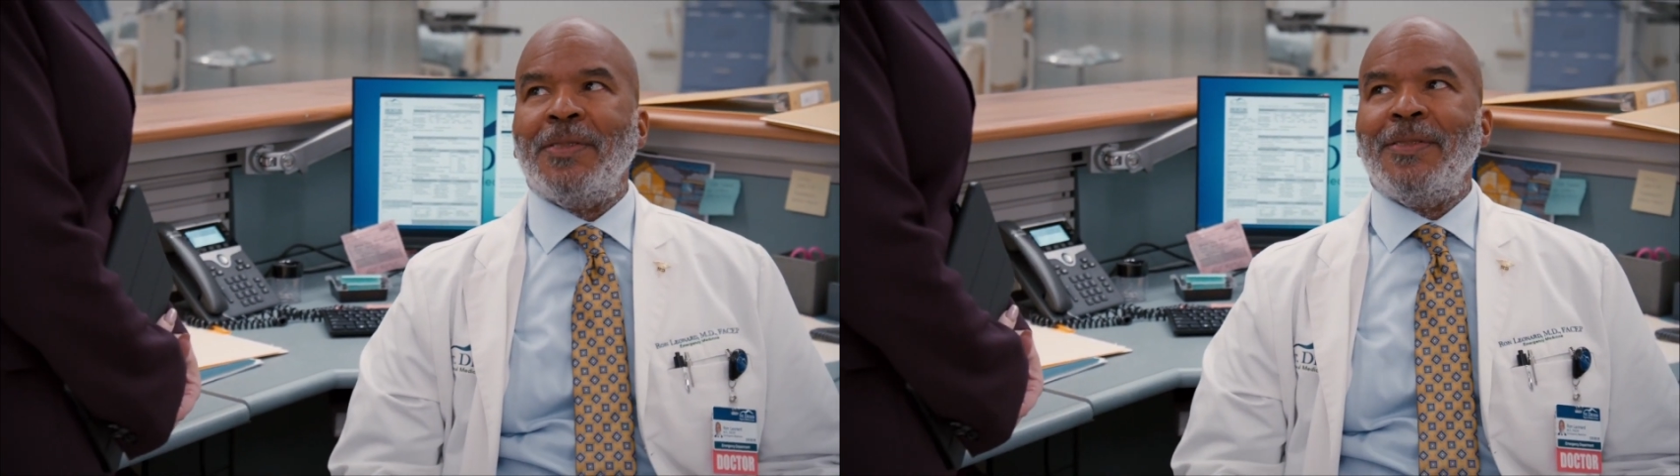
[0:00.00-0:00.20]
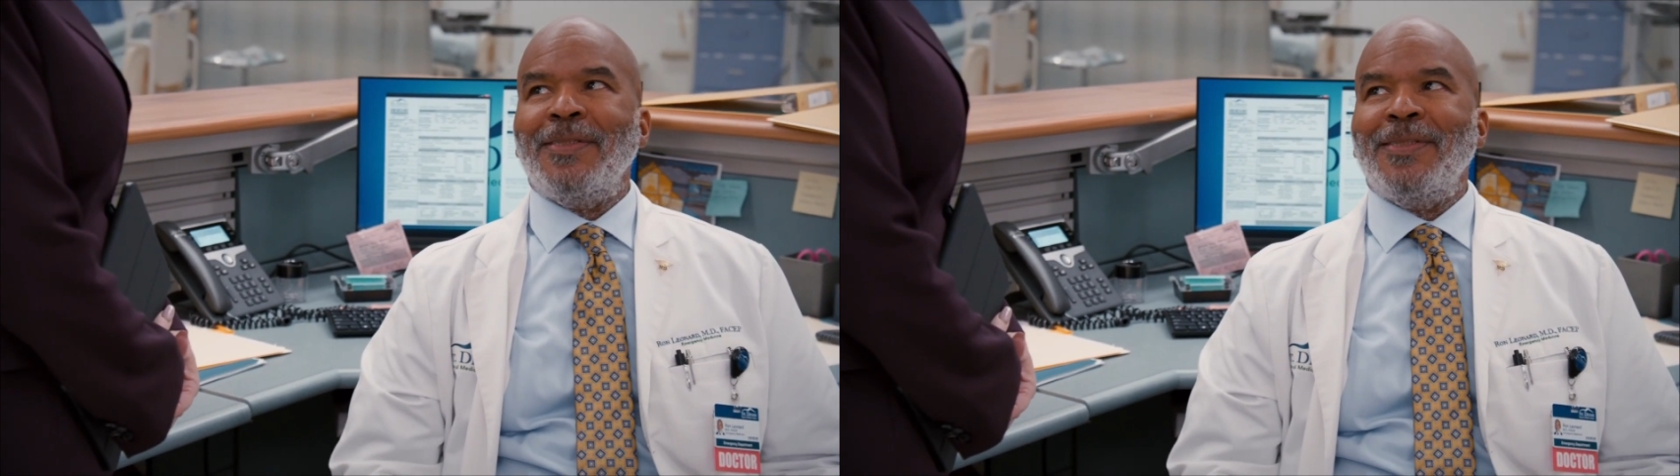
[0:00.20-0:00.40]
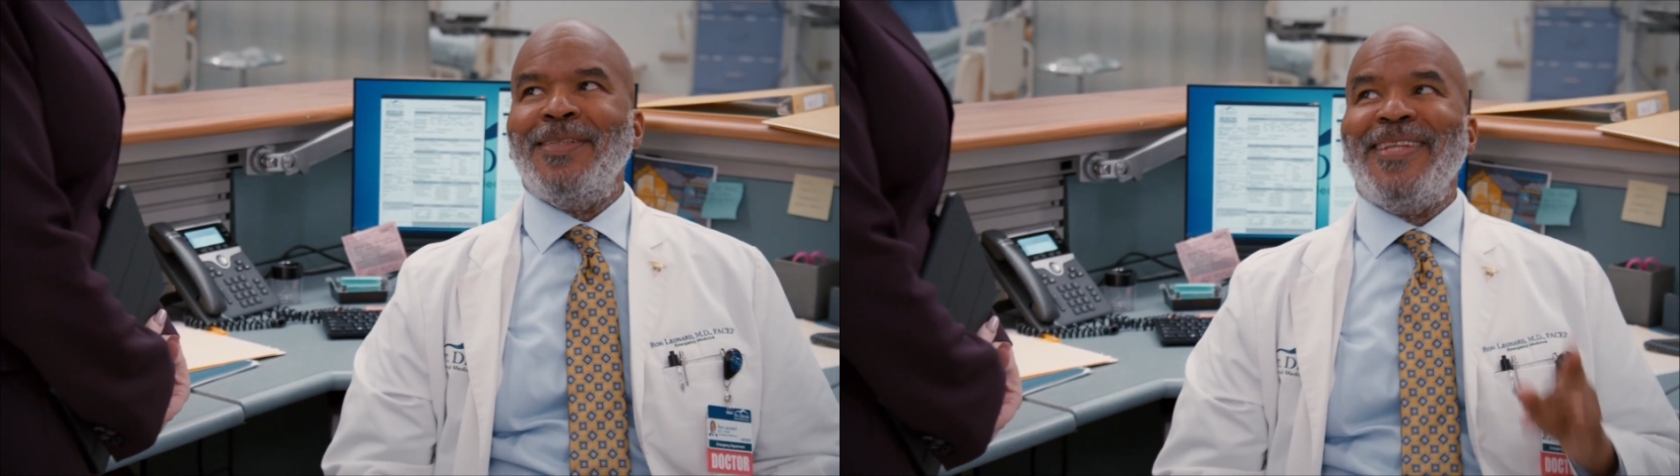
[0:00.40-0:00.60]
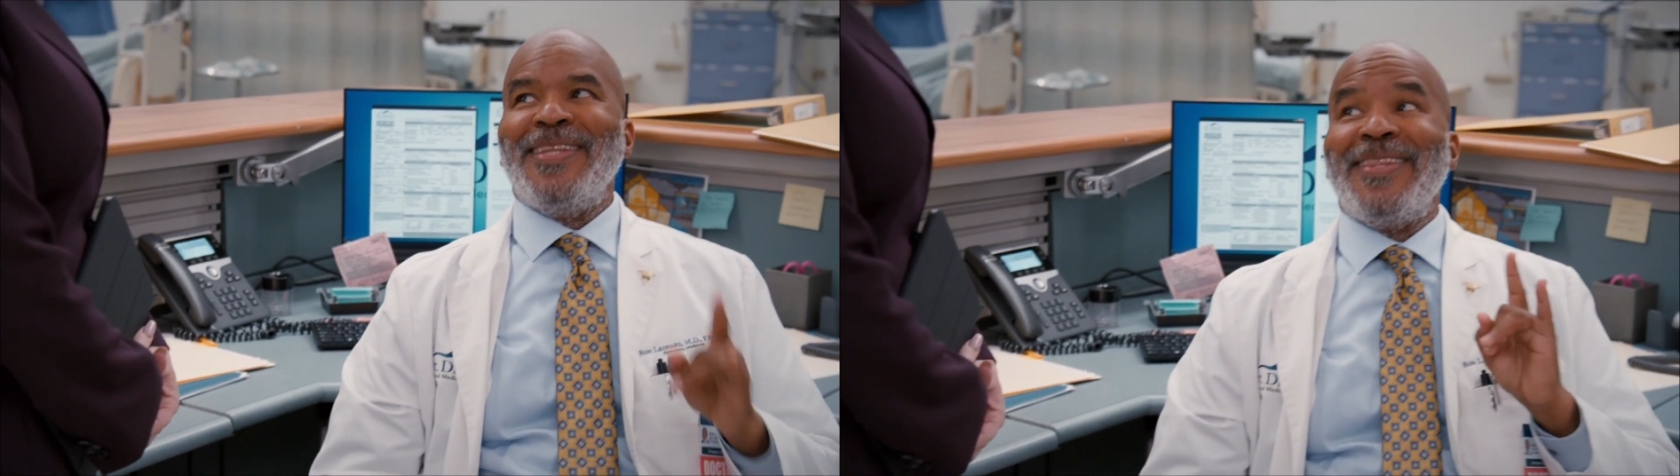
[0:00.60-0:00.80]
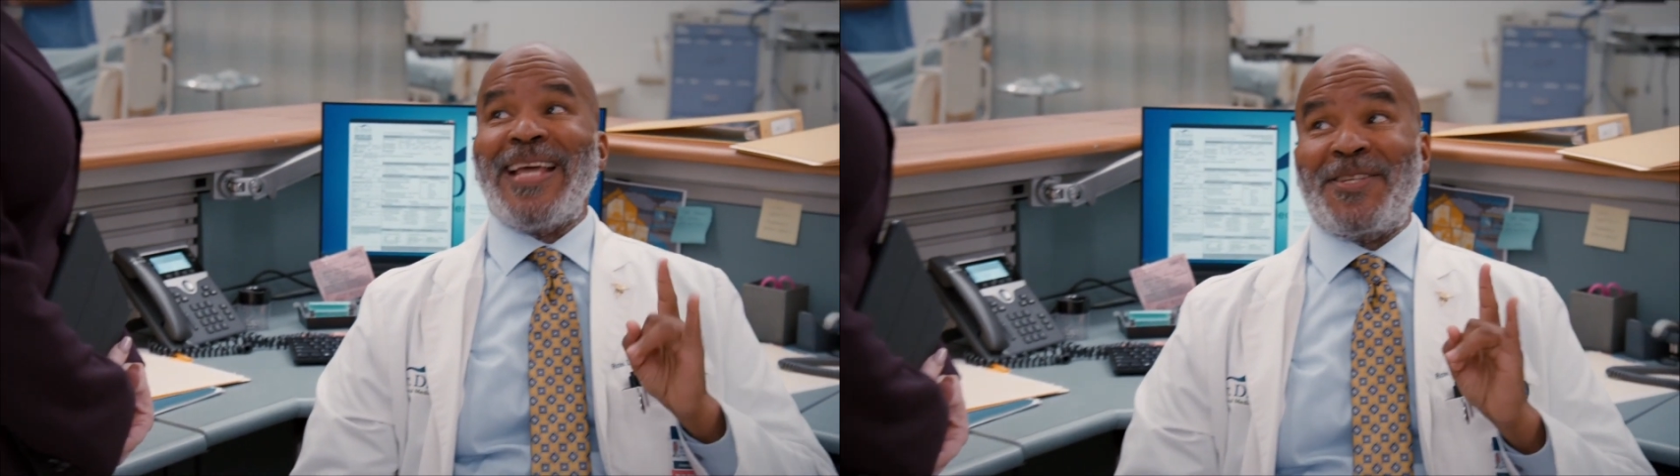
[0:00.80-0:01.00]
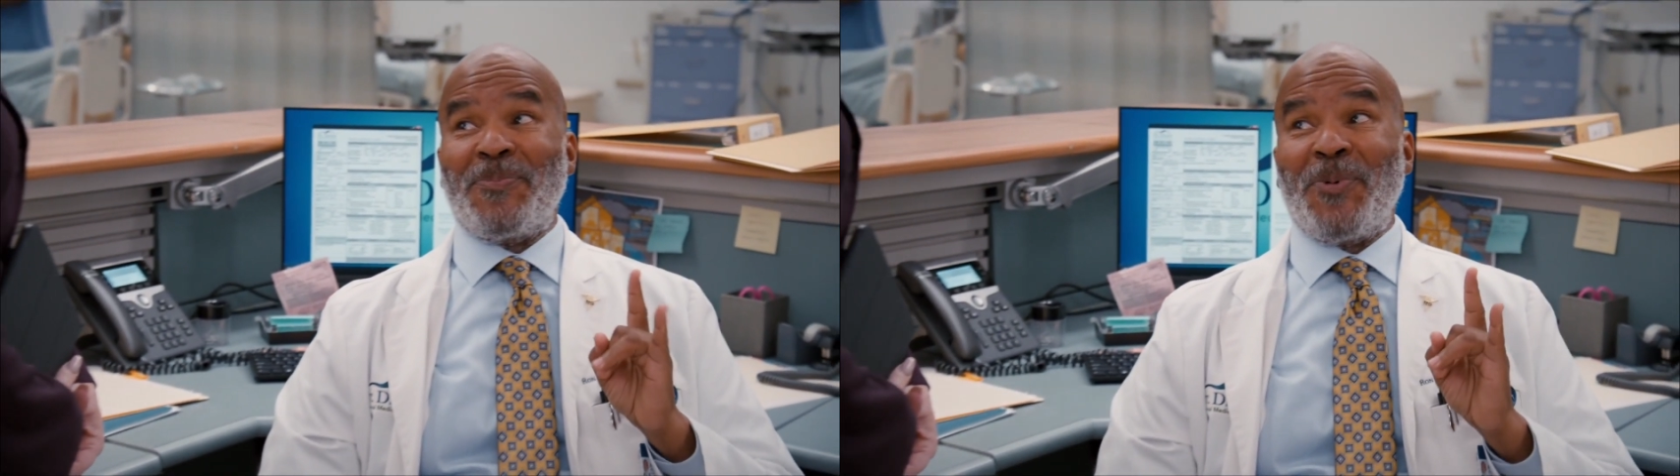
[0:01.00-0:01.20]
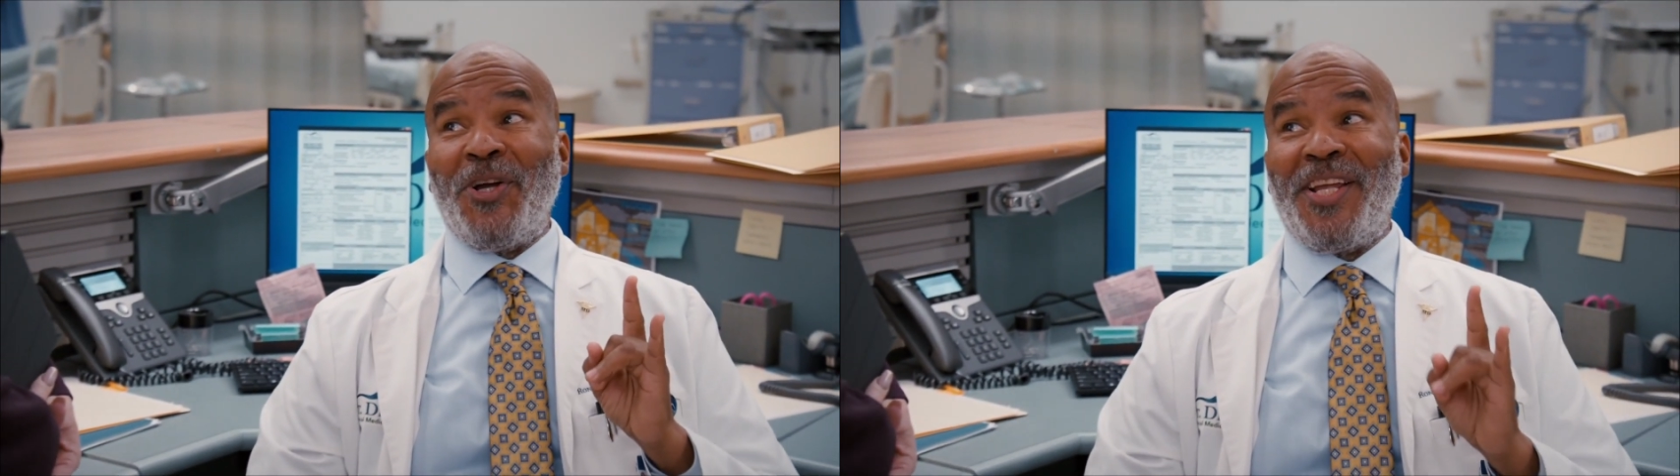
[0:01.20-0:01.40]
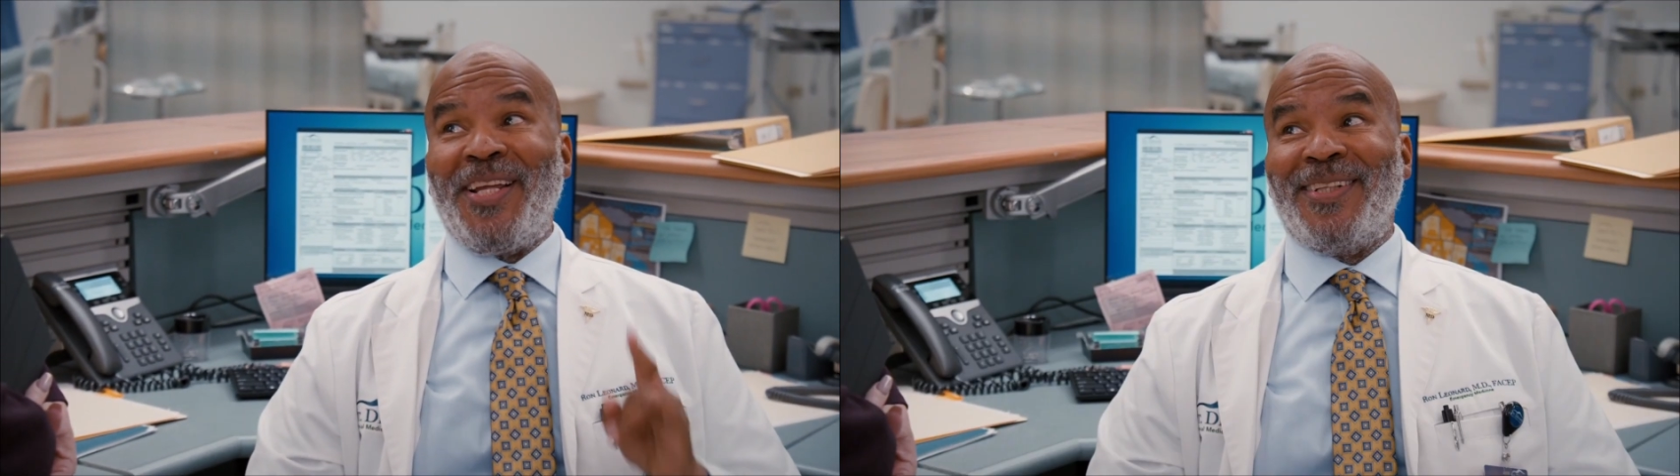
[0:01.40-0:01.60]
Every character's
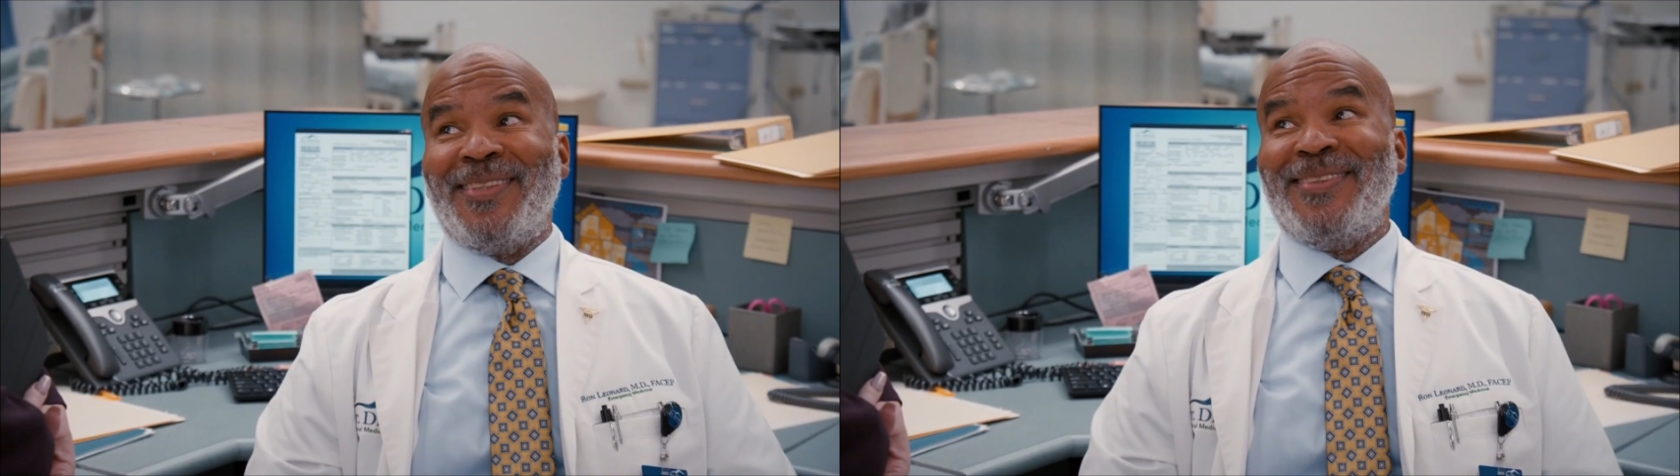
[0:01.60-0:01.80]
personality is